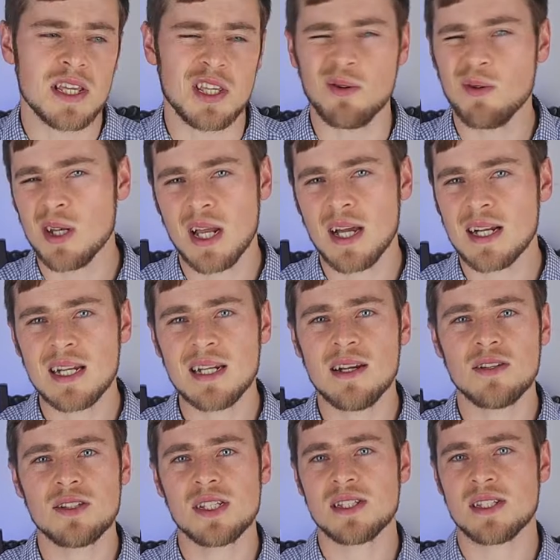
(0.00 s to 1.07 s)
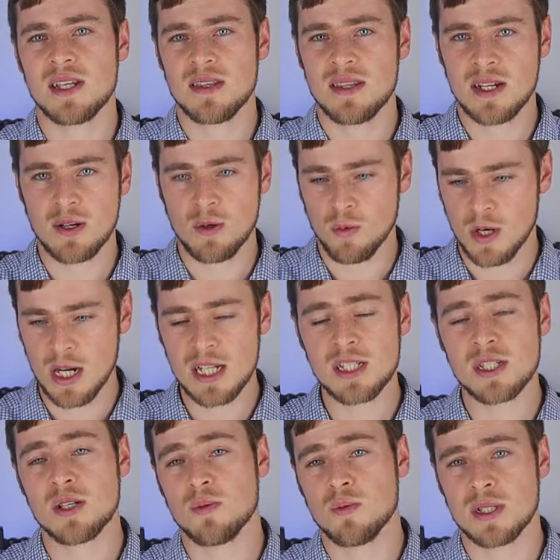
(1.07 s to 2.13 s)
You will likely notice that
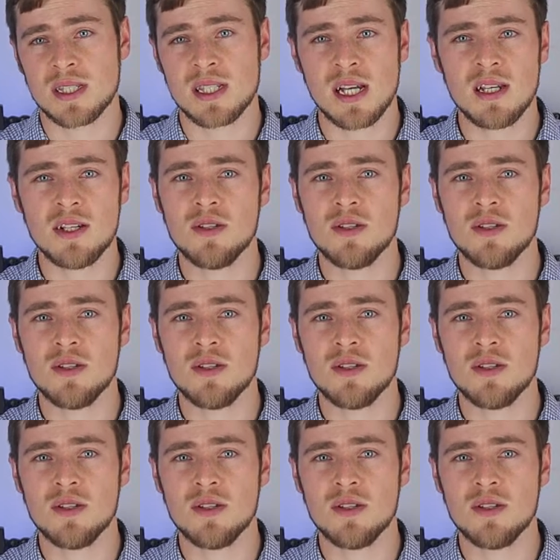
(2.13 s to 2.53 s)
Wise will tell